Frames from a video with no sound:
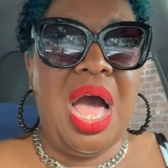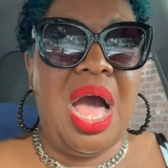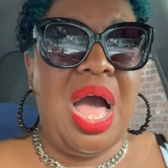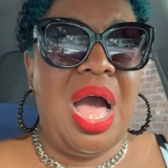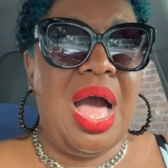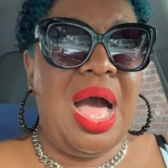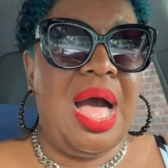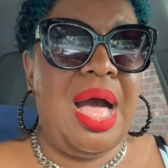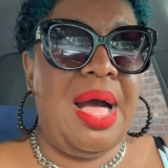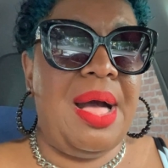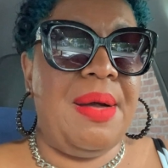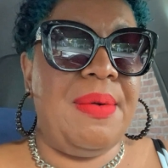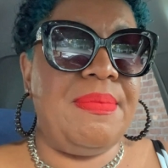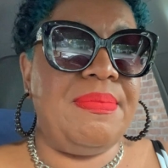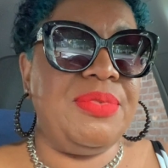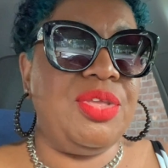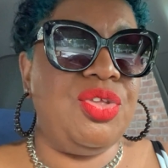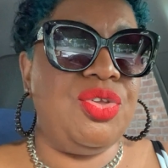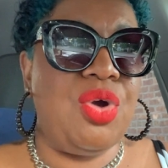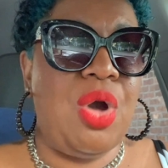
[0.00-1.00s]

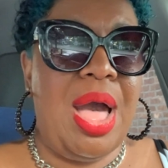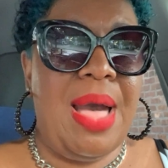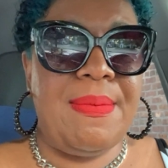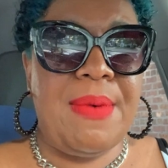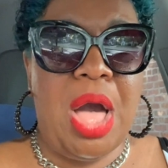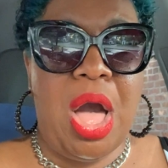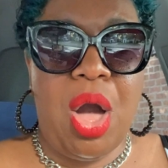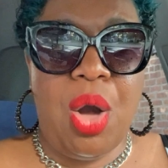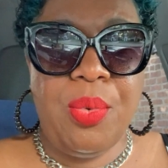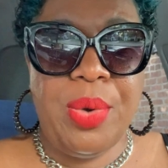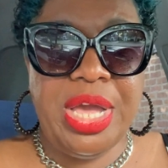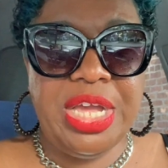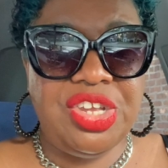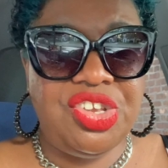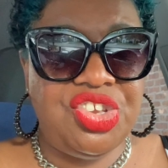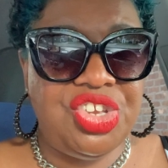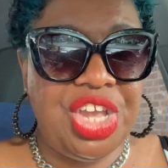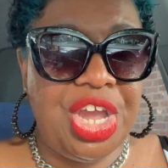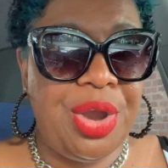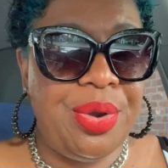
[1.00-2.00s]
Um, you know, I'm always
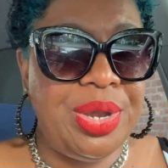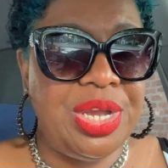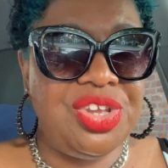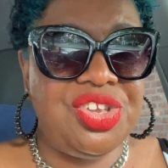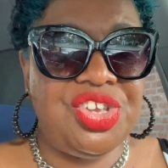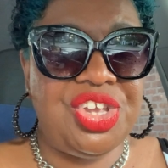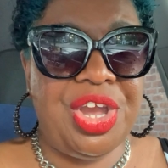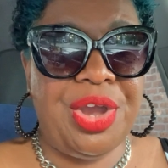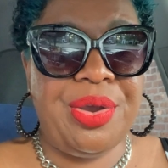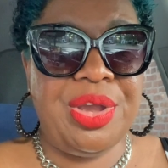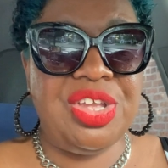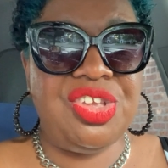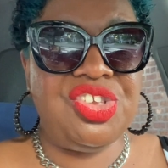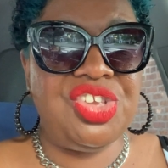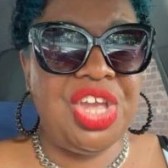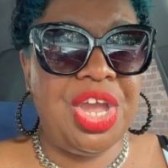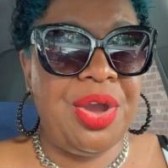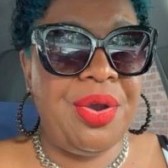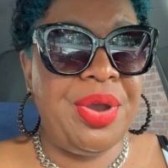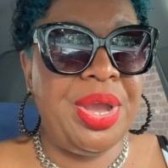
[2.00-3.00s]
sharing, sharing,
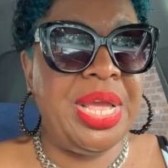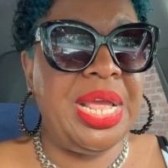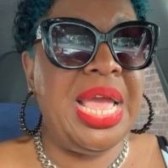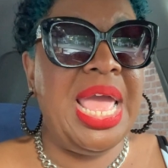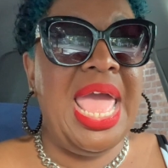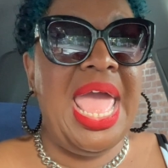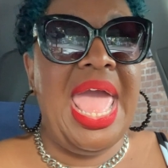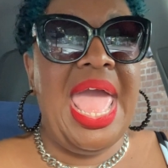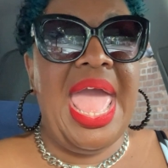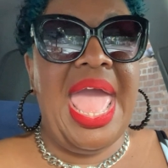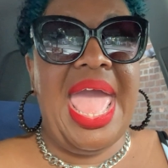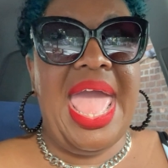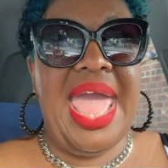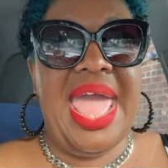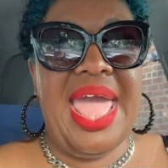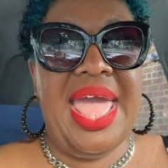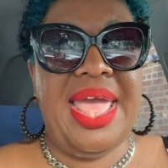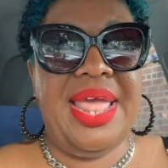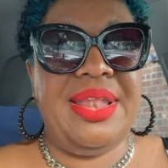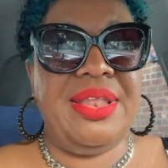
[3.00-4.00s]
sharing.
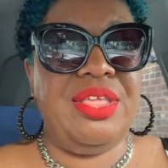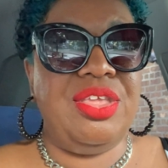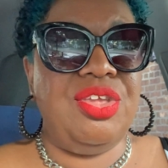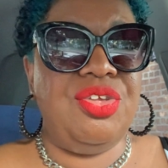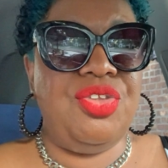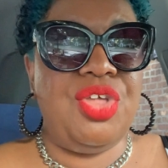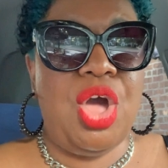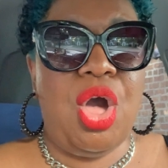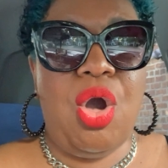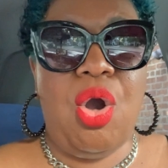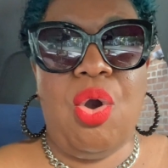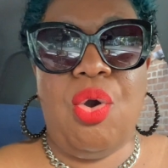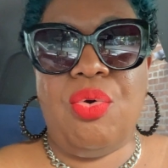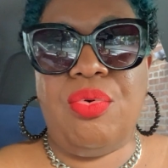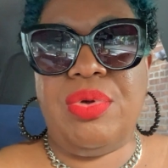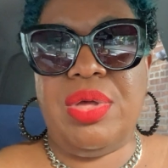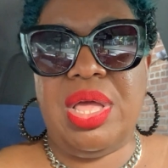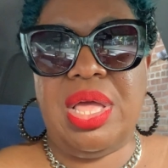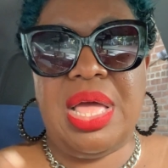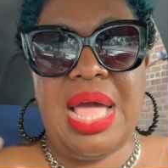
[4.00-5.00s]
And, you
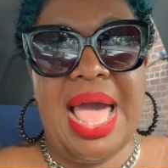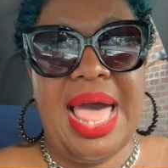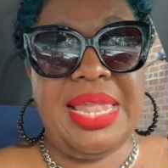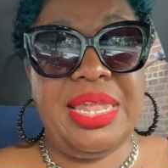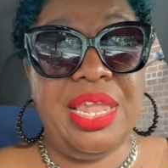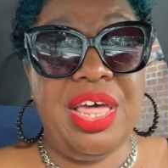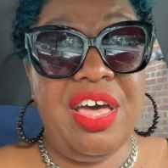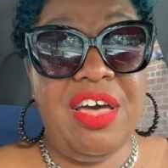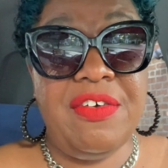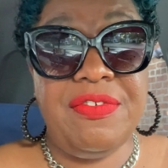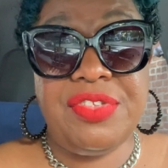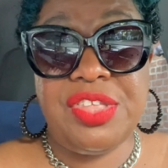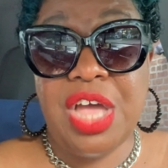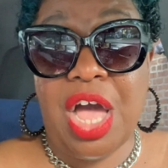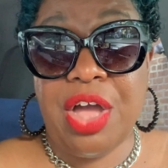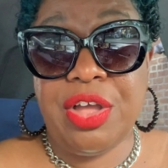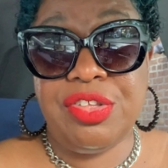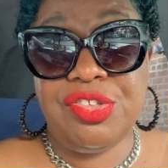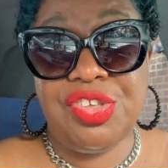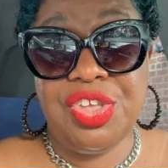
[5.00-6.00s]
know, I love
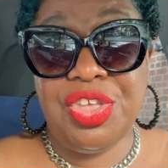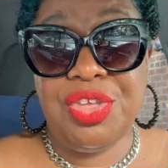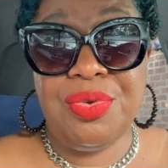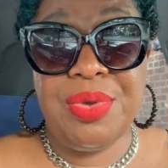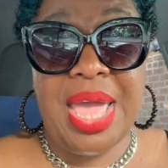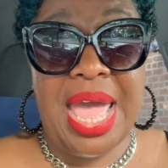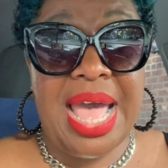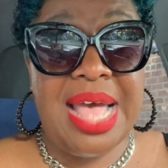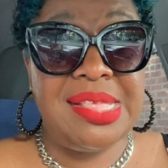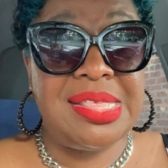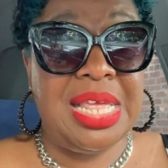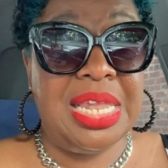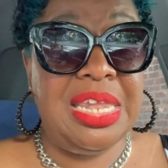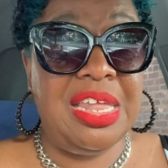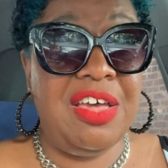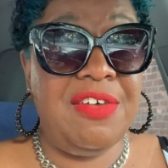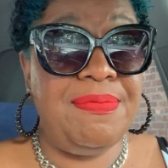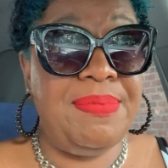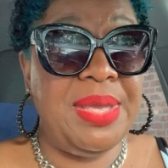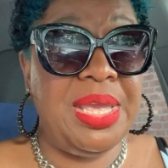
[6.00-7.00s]
talking to you guys. I
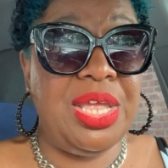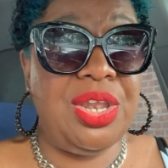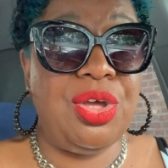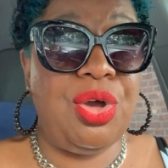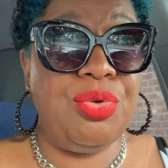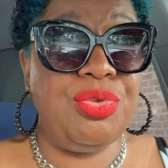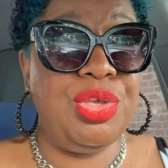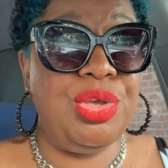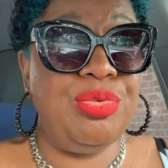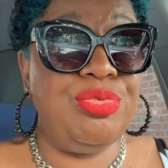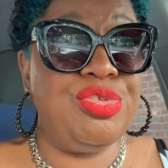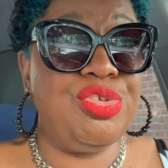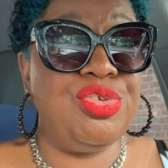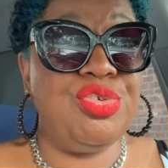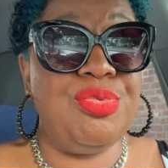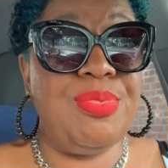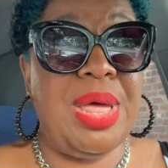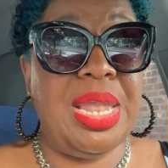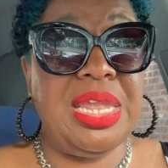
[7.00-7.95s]
love being on YouTube.